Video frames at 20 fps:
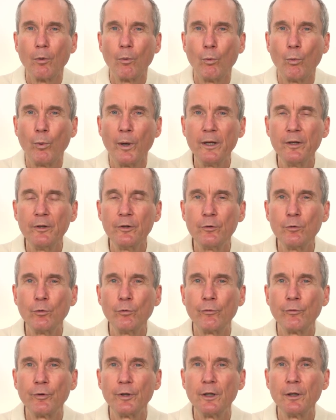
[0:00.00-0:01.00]
When you
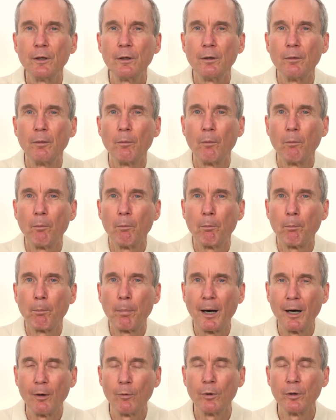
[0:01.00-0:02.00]
feel
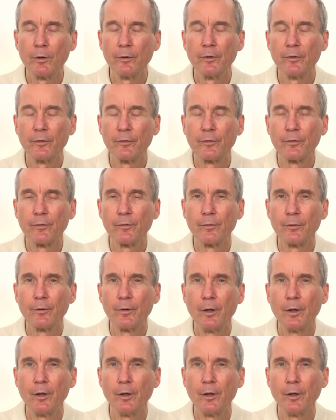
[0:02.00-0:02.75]
powerless,